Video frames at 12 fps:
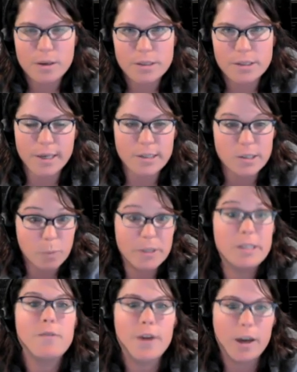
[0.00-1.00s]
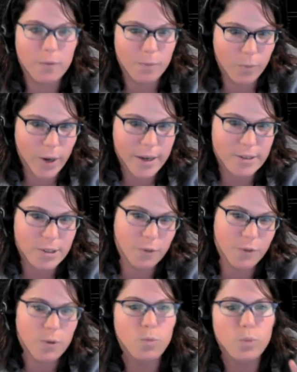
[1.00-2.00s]
site specific right so
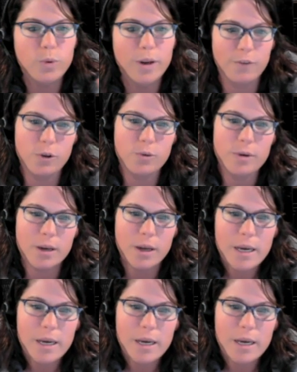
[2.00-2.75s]
if you if you